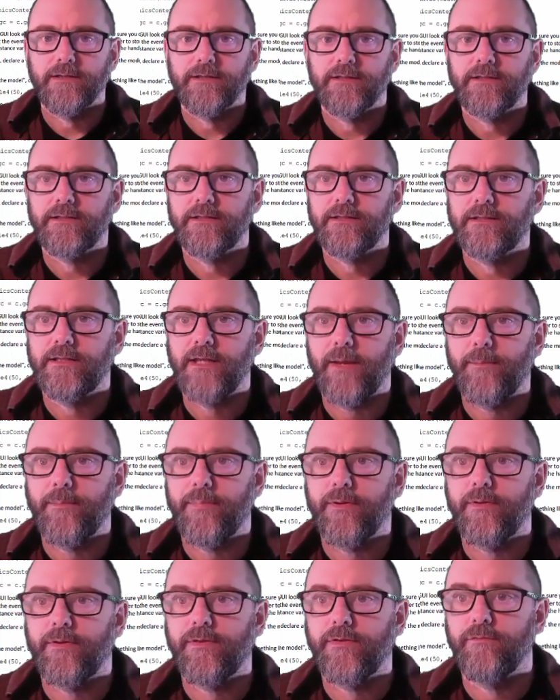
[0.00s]

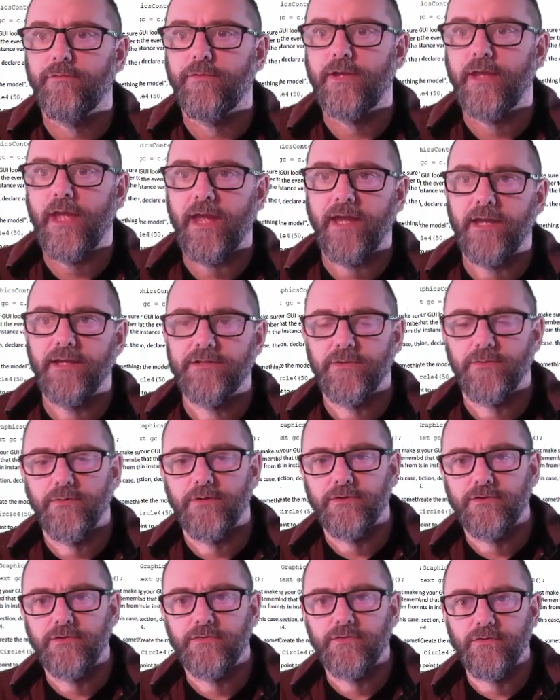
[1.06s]
step 3A, so we're
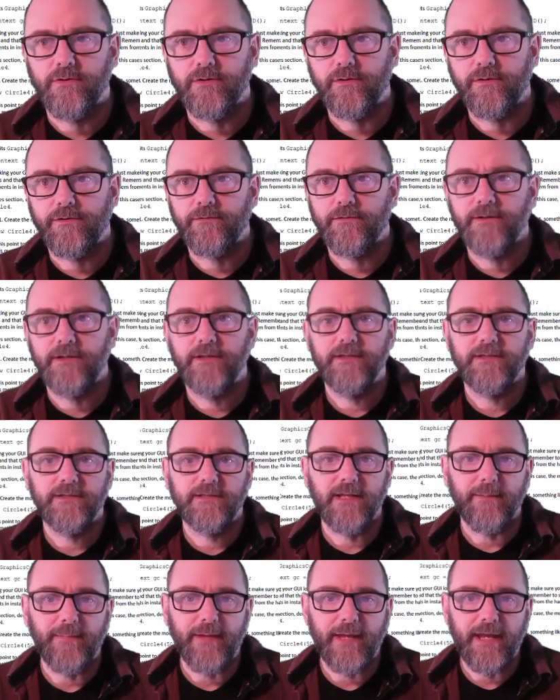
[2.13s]
in tutorial 3,
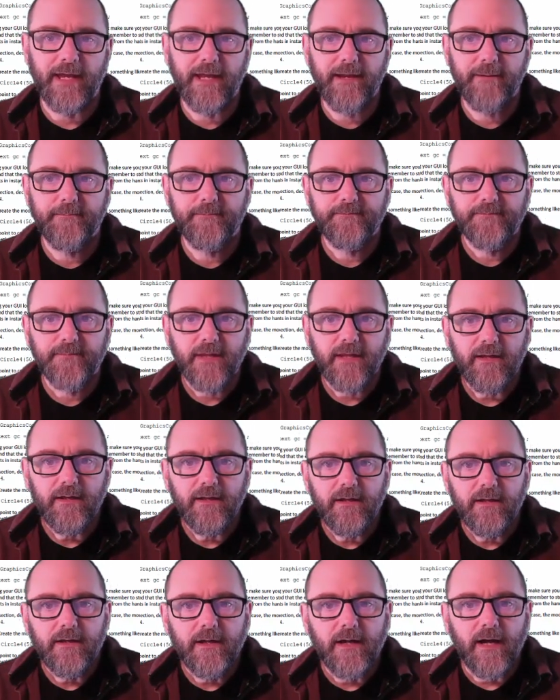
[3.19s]
step A,
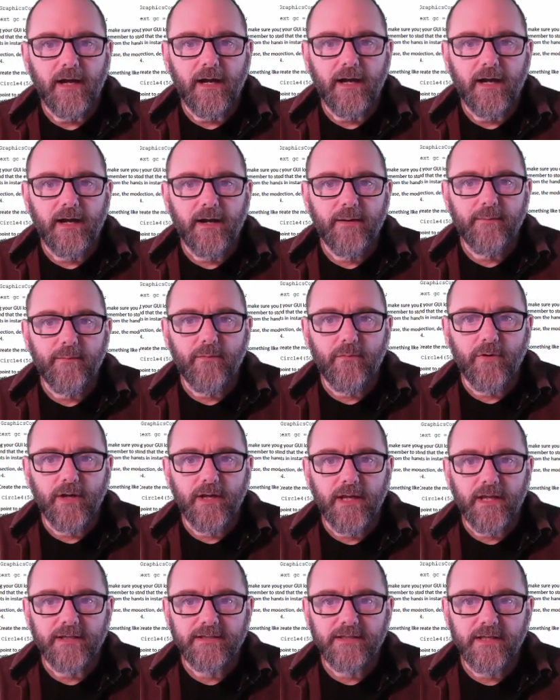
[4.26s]

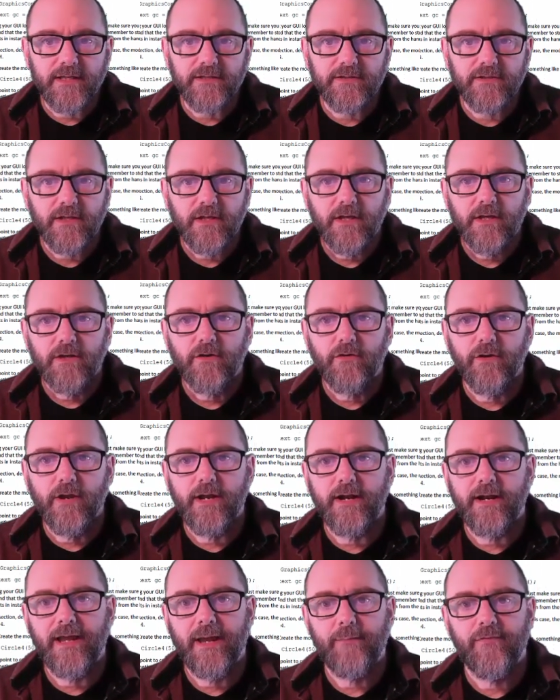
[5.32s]
it says
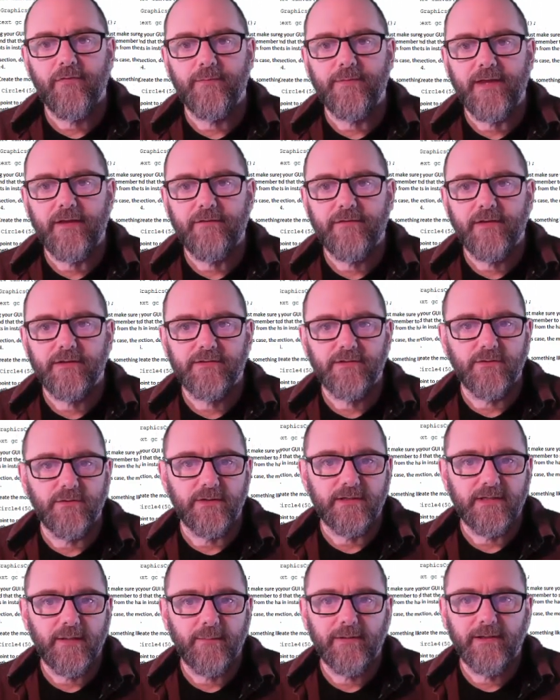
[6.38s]
create an app from the FX
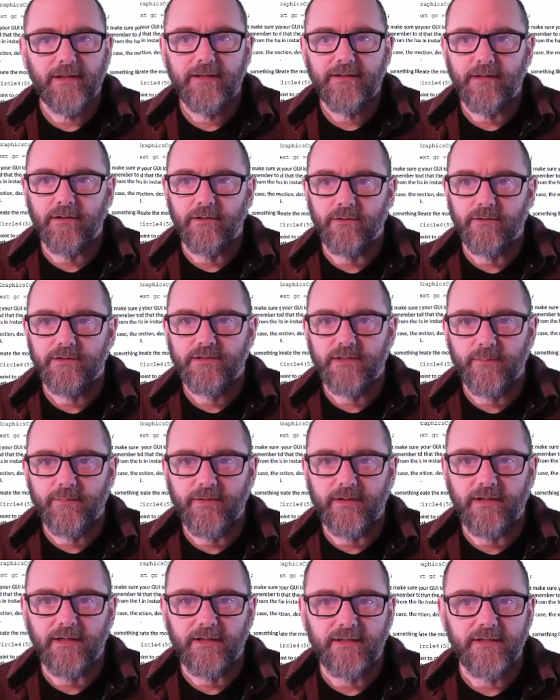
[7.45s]
GUI template that looks
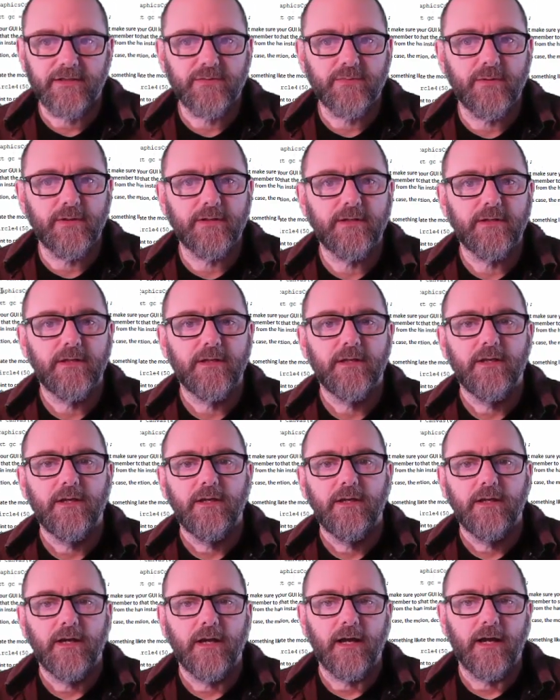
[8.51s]
something like this one,
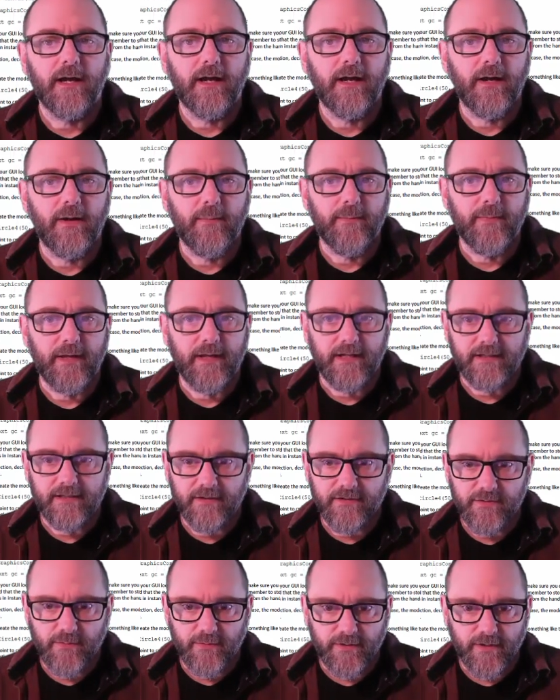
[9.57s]
and it
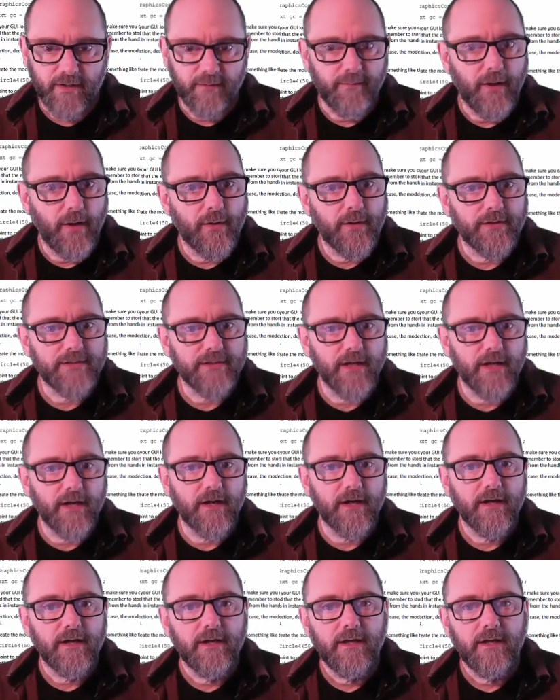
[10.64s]
tells you what the components
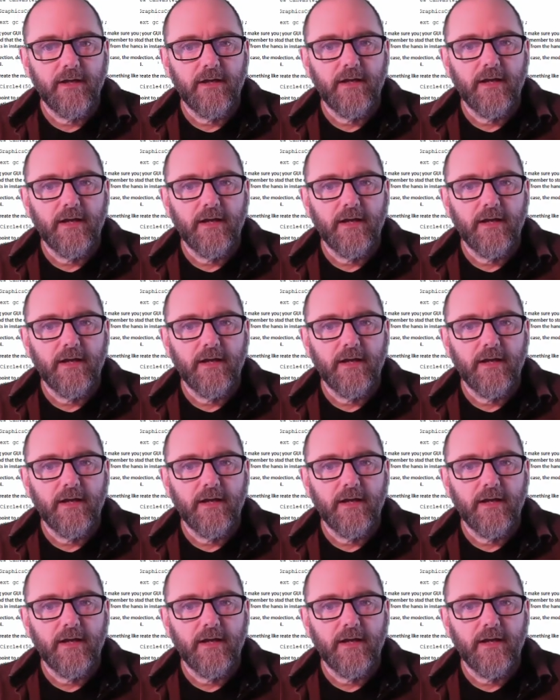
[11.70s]
are.